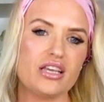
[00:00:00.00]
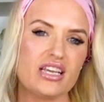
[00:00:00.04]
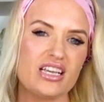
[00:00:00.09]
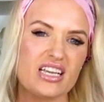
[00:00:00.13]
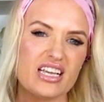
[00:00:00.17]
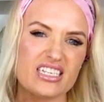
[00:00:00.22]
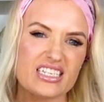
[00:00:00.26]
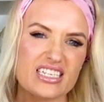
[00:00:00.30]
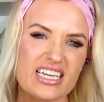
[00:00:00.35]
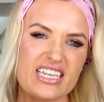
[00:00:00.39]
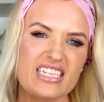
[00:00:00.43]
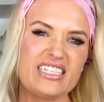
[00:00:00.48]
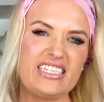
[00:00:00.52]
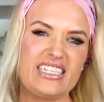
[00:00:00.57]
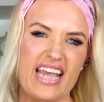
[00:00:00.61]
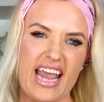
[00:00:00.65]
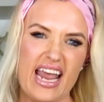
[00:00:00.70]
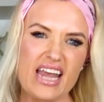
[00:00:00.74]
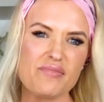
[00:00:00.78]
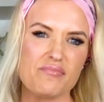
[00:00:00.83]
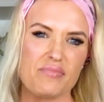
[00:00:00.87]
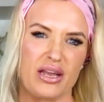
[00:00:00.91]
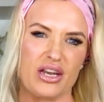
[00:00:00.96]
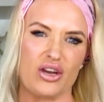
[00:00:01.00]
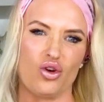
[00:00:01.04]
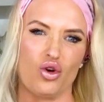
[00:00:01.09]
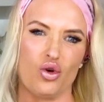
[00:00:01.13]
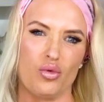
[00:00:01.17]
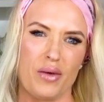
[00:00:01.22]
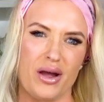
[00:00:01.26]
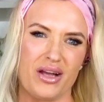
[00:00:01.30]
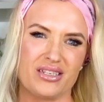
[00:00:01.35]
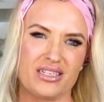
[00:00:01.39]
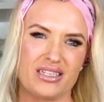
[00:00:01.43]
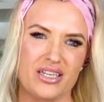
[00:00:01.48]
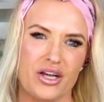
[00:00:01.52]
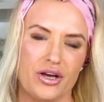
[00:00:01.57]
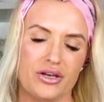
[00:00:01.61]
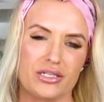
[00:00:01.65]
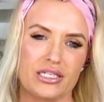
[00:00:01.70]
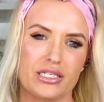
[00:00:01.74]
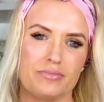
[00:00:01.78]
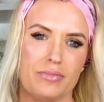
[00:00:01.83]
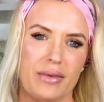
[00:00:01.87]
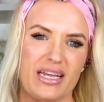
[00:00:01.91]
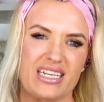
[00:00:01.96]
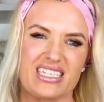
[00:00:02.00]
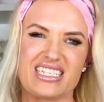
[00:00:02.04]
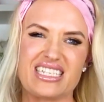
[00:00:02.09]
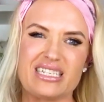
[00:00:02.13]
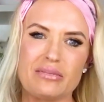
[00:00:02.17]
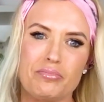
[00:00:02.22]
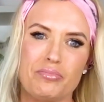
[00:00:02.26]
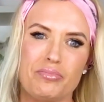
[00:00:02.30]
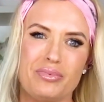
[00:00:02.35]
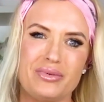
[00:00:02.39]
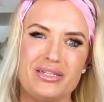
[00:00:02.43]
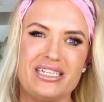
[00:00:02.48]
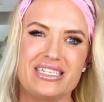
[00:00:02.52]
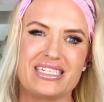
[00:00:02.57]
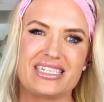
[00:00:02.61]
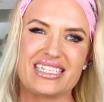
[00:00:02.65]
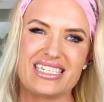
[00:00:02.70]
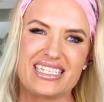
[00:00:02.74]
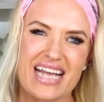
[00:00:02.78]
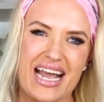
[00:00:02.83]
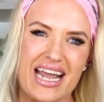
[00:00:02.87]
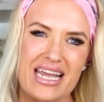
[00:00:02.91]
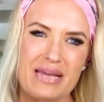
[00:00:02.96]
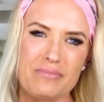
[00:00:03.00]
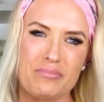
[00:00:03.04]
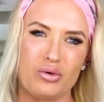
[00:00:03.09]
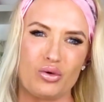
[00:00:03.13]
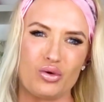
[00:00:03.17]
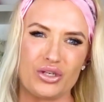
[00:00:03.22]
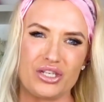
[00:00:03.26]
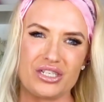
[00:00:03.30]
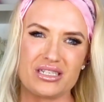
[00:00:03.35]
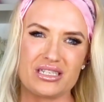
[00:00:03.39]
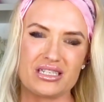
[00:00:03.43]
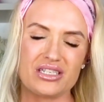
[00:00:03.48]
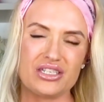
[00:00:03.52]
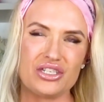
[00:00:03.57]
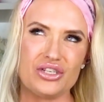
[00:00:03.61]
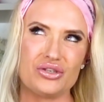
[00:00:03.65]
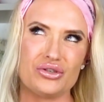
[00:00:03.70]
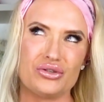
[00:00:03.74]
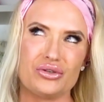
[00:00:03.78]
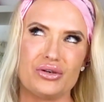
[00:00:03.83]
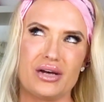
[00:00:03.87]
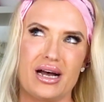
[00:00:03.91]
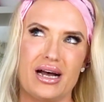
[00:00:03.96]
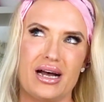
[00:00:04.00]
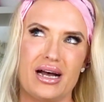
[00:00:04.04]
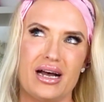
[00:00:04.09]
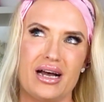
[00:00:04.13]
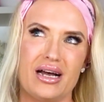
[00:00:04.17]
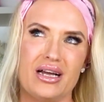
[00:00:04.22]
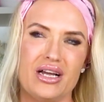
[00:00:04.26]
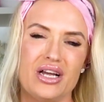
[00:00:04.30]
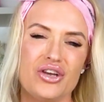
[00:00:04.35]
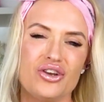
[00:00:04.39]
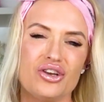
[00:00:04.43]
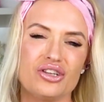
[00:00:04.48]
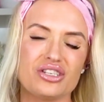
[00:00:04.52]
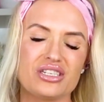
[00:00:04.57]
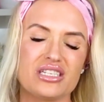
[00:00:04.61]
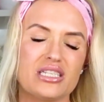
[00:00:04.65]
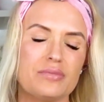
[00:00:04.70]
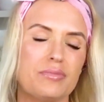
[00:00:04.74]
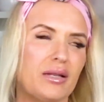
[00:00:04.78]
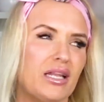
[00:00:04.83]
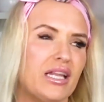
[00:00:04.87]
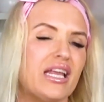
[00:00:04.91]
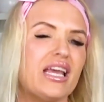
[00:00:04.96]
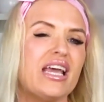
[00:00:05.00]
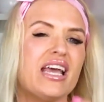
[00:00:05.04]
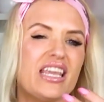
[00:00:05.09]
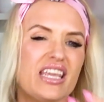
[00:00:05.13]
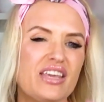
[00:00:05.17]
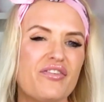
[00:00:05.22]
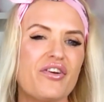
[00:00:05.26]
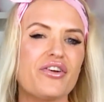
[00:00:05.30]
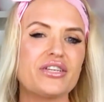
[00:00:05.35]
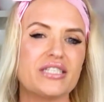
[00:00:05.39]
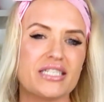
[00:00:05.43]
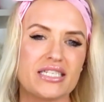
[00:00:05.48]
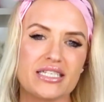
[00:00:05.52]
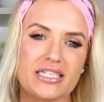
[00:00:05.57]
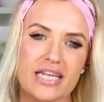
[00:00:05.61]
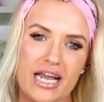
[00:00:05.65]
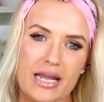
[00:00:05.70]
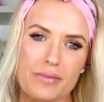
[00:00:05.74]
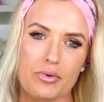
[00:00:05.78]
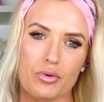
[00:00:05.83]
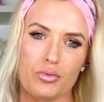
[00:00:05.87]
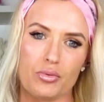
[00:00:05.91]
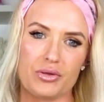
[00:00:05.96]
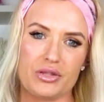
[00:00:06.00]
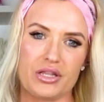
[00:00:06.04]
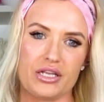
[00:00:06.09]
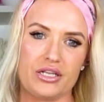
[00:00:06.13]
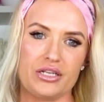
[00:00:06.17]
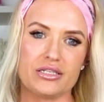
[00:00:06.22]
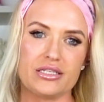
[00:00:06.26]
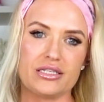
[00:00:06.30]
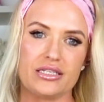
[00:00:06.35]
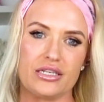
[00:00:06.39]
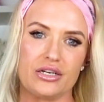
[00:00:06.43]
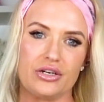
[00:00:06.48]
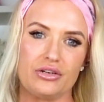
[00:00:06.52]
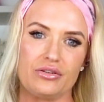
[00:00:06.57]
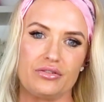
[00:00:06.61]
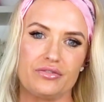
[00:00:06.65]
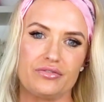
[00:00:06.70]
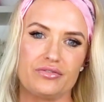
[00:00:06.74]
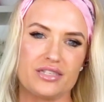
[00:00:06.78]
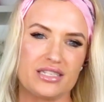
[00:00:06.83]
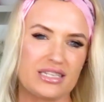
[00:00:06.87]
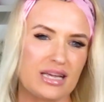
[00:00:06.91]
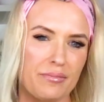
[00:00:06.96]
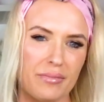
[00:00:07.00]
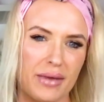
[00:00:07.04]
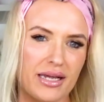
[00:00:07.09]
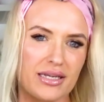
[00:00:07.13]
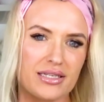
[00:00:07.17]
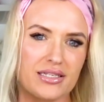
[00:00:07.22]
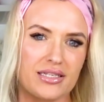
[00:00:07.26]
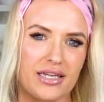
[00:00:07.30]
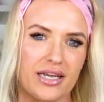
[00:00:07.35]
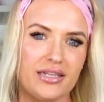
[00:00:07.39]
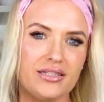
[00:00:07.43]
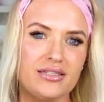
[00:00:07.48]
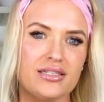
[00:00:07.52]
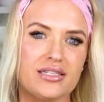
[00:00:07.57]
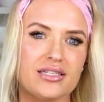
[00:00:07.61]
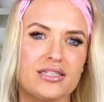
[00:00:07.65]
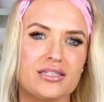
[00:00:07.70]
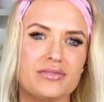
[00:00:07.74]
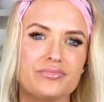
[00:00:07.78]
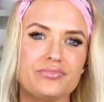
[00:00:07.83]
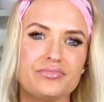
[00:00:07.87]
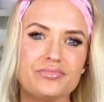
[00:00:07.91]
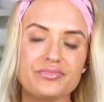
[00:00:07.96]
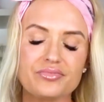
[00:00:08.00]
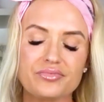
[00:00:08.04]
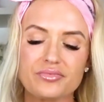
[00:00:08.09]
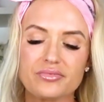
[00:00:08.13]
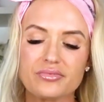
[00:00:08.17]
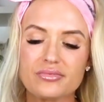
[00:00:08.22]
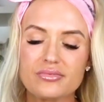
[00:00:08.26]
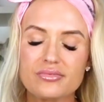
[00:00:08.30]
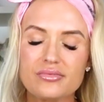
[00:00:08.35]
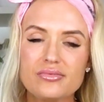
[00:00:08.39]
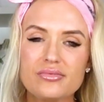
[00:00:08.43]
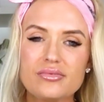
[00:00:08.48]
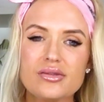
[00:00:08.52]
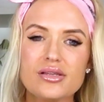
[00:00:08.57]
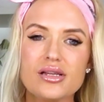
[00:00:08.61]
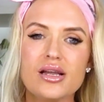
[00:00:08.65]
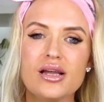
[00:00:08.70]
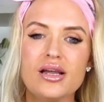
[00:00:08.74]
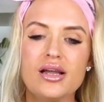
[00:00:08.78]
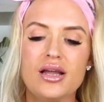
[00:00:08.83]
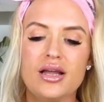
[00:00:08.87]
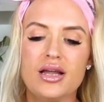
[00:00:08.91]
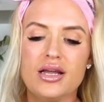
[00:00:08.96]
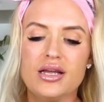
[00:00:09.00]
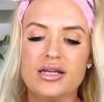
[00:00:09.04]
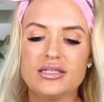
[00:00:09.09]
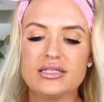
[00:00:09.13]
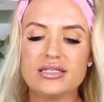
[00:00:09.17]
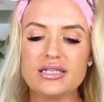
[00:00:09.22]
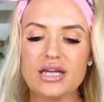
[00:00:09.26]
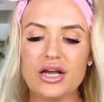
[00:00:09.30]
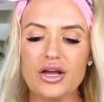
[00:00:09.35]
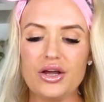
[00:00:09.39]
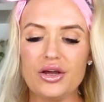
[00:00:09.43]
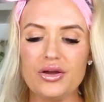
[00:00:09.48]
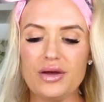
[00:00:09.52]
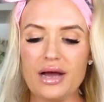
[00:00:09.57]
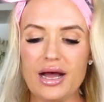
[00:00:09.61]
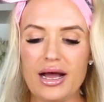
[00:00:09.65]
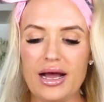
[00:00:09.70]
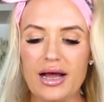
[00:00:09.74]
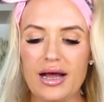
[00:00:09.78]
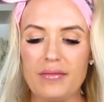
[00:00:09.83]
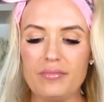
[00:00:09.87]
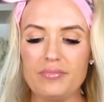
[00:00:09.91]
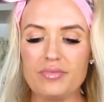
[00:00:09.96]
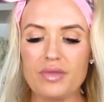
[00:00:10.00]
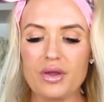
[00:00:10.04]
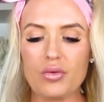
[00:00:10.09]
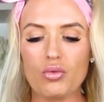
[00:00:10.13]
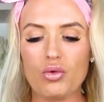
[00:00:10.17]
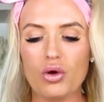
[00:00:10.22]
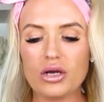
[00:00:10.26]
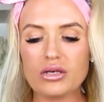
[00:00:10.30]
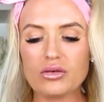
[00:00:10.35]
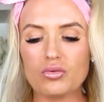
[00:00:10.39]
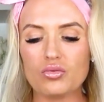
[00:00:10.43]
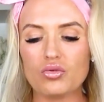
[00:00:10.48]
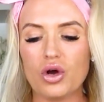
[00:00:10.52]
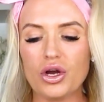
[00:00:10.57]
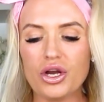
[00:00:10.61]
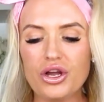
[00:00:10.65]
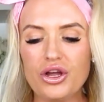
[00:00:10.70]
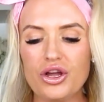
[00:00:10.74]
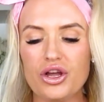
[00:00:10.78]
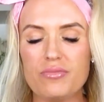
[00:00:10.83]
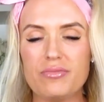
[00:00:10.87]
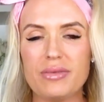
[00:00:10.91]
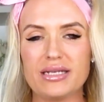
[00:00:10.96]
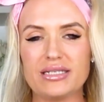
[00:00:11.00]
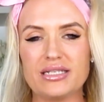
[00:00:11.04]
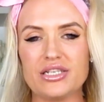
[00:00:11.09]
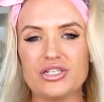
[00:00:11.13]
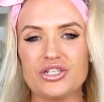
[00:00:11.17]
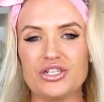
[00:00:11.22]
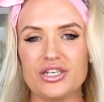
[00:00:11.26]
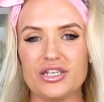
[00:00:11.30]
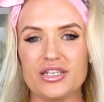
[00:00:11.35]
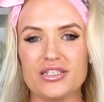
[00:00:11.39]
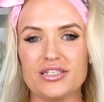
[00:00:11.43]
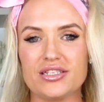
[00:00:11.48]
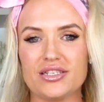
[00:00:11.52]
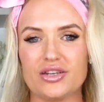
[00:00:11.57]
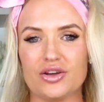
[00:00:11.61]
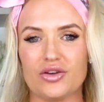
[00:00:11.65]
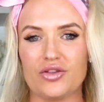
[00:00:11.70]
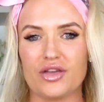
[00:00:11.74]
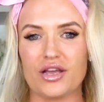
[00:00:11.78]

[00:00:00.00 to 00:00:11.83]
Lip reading: it's contentment almost, so to speak. You're stable, you are not just stability, you're very stable within yourself. Does that make sense? So what her message is